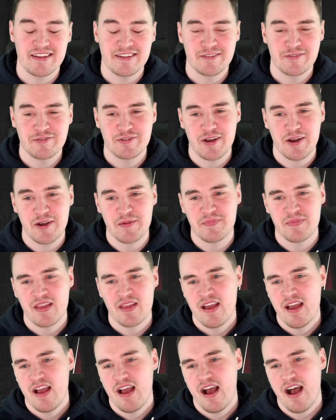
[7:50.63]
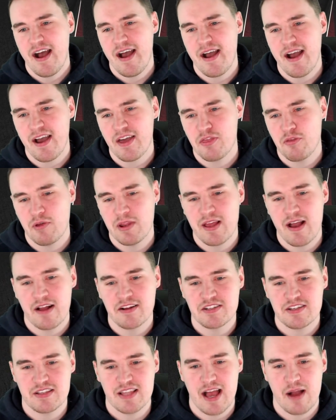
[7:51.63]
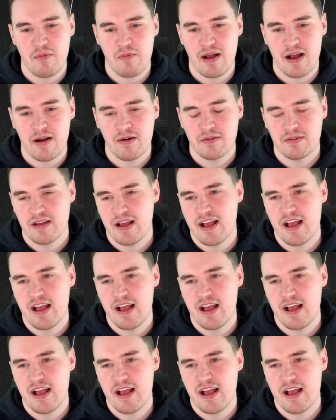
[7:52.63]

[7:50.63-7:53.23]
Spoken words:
So I thought he answered that well.